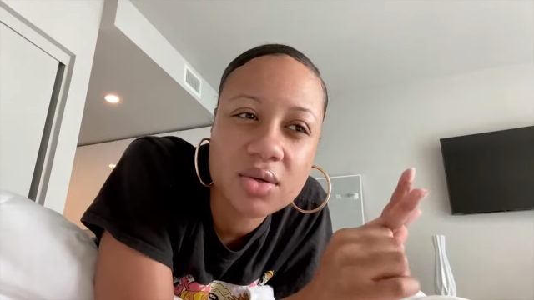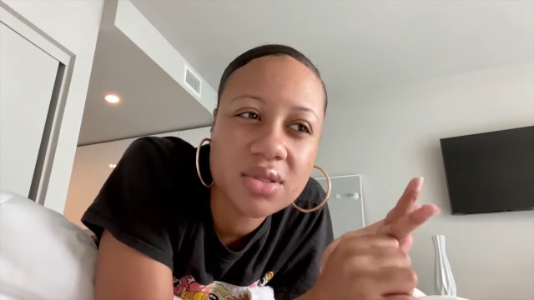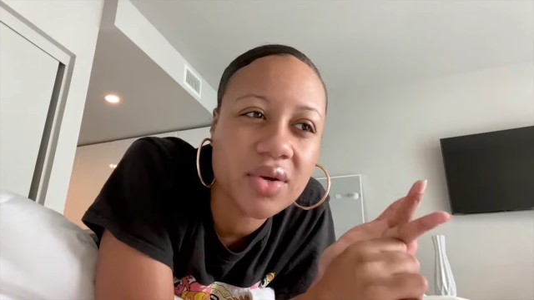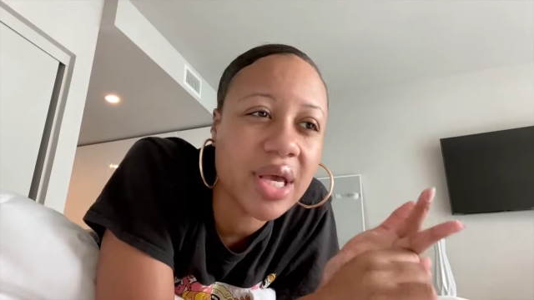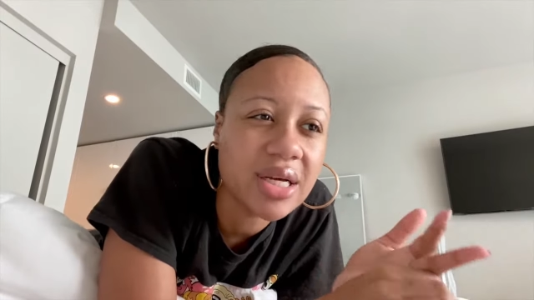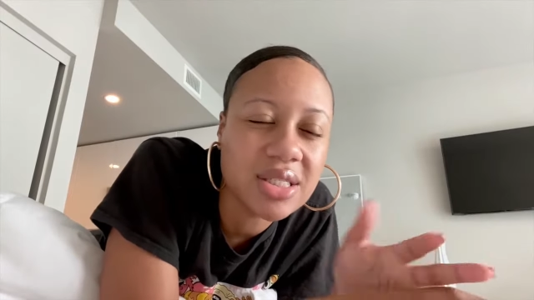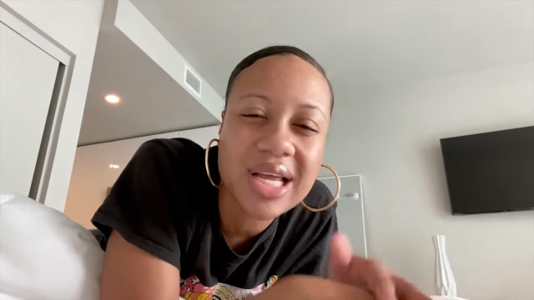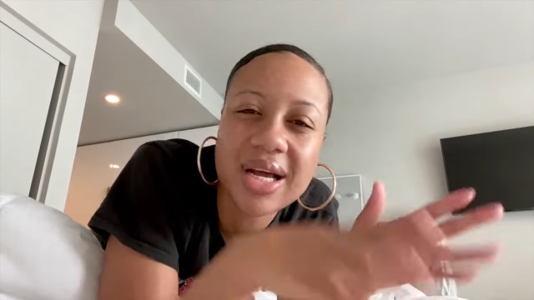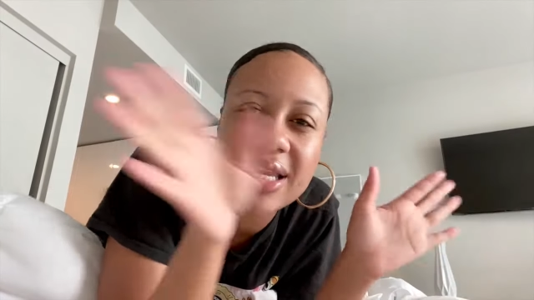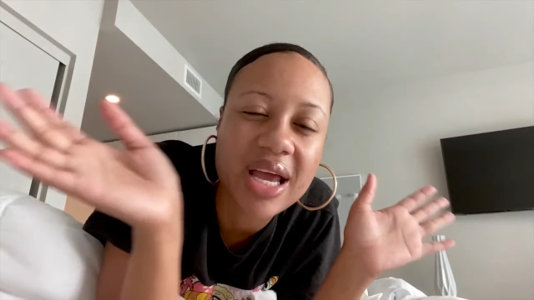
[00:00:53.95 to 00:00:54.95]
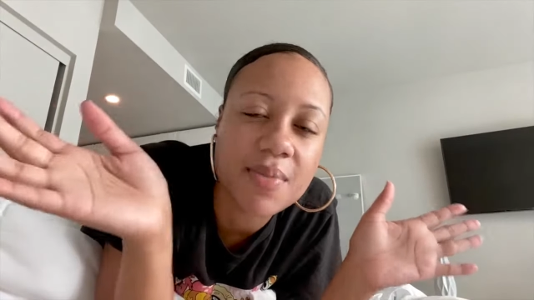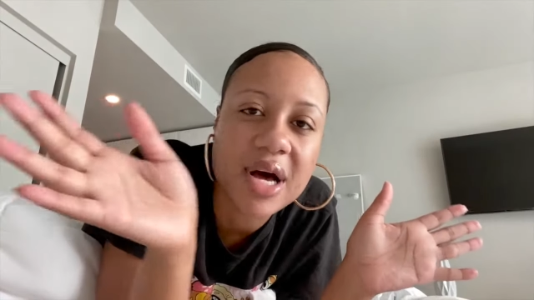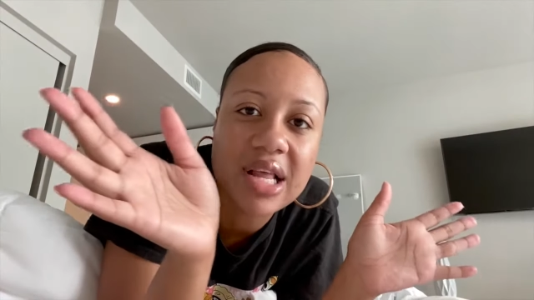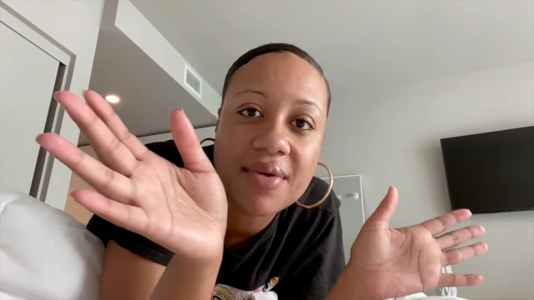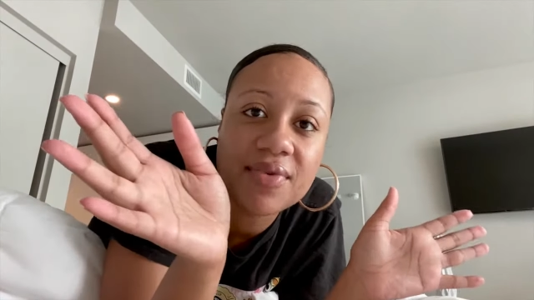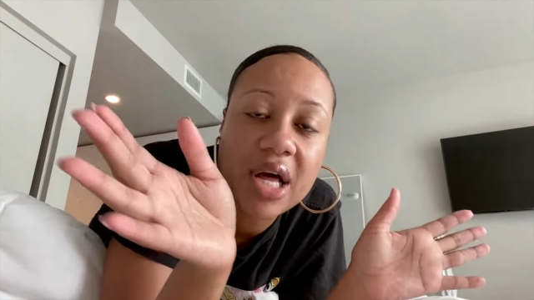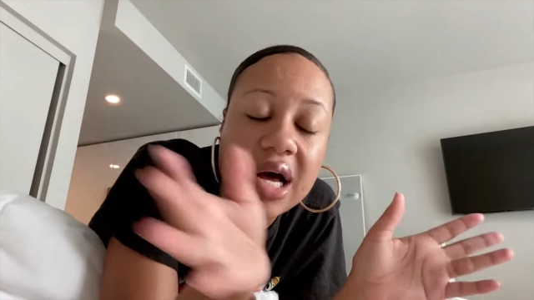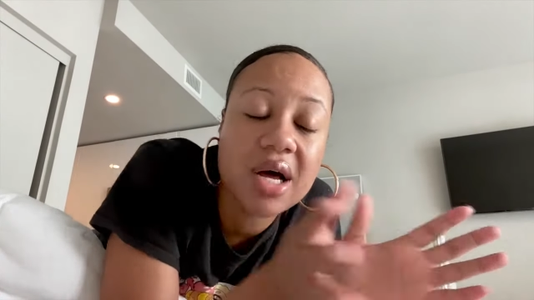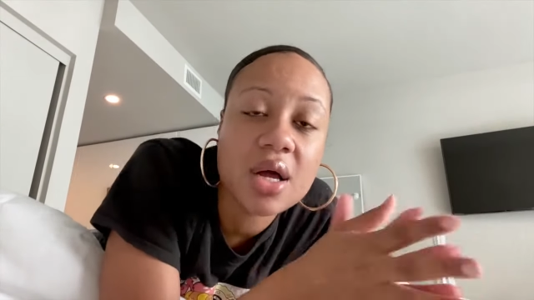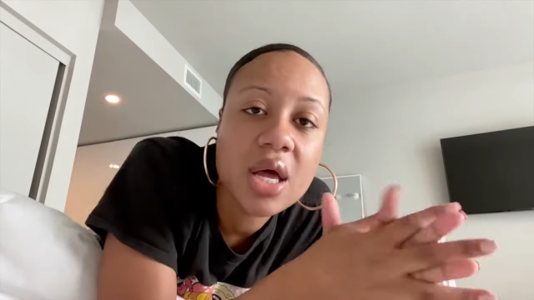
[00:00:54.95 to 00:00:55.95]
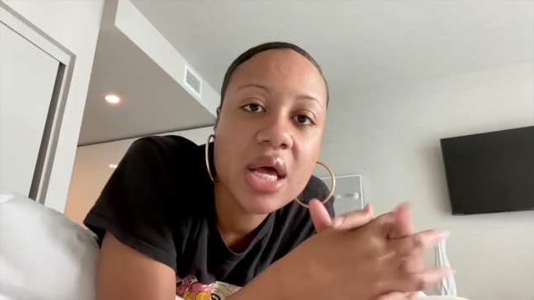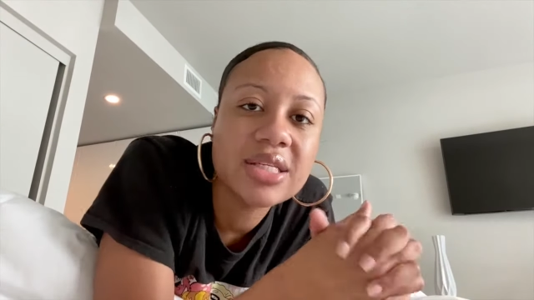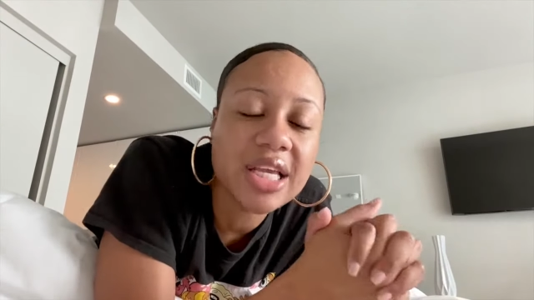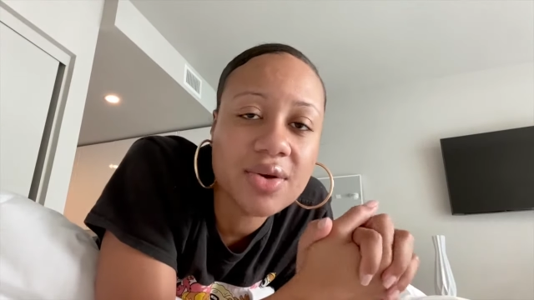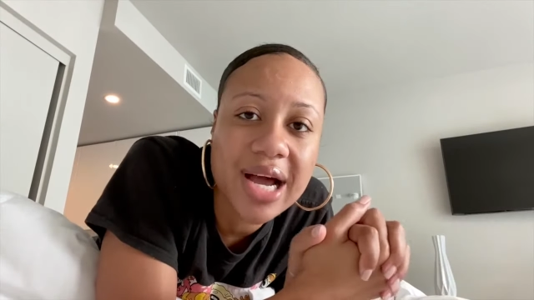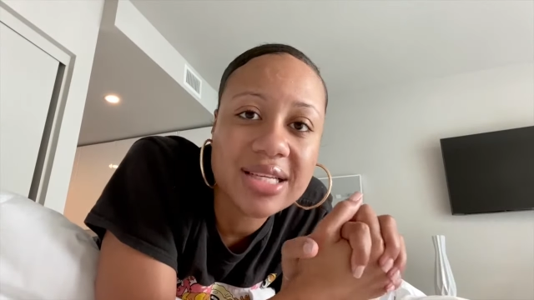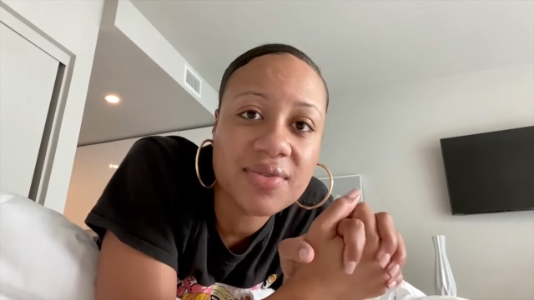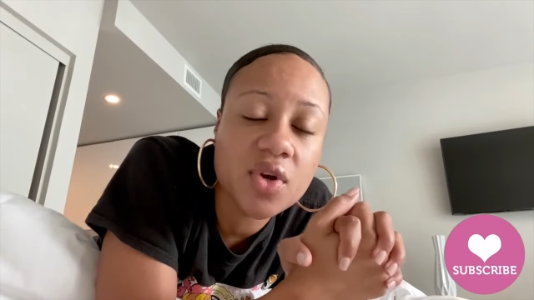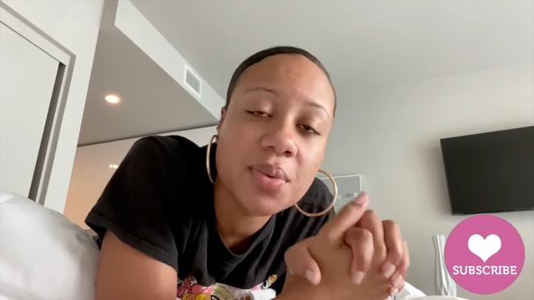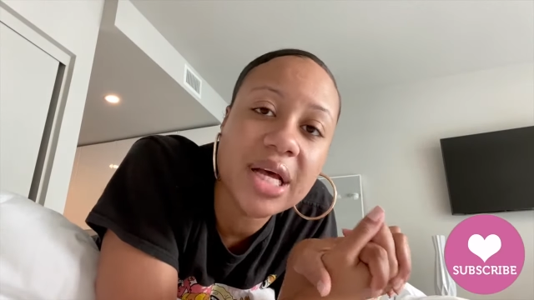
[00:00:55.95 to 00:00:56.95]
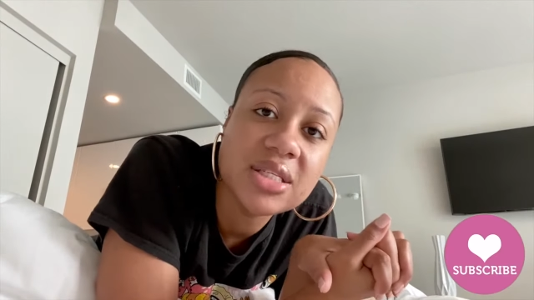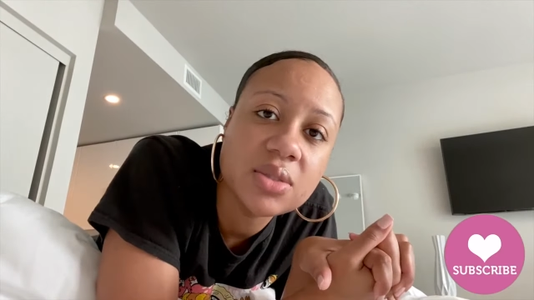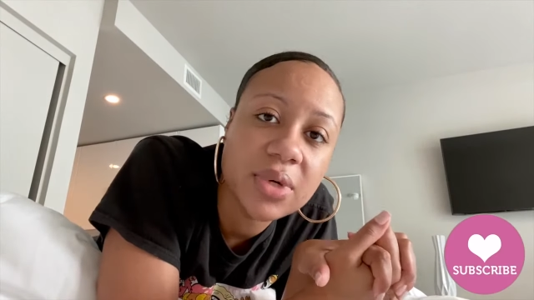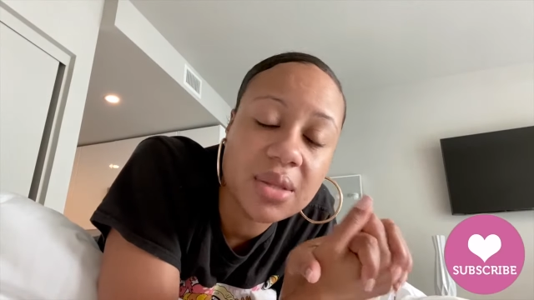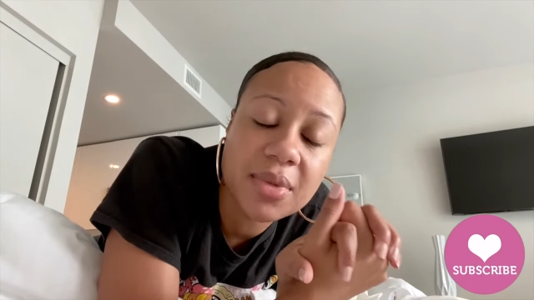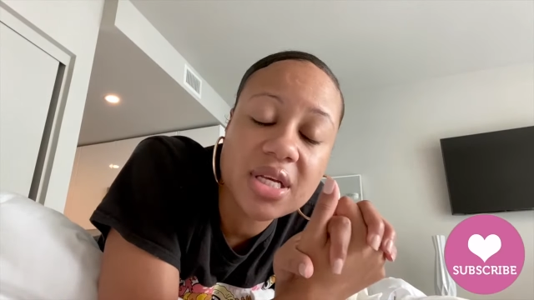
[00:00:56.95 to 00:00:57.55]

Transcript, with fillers: So yeah, just like a day in my life vlog, take you guys a few places with me.